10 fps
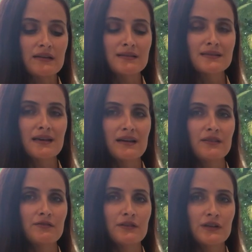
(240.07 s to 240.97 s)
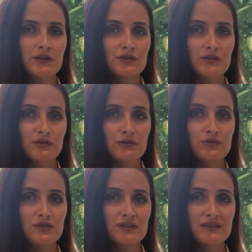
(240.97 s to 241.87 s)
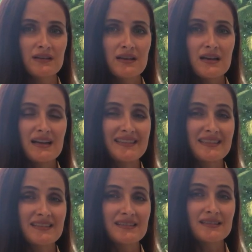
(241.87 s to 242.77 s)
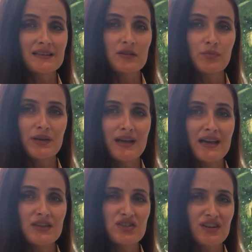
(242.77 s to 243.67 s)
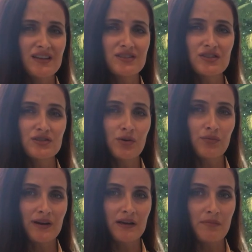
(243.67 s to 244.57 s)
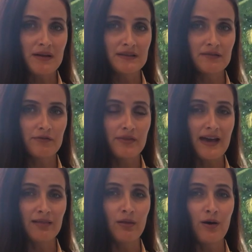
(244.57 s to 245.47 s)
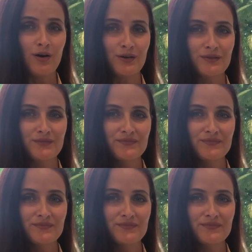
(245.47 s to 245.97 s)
inside the vinegar solution. It's an acidic pH, and I just don't recommend it for that long.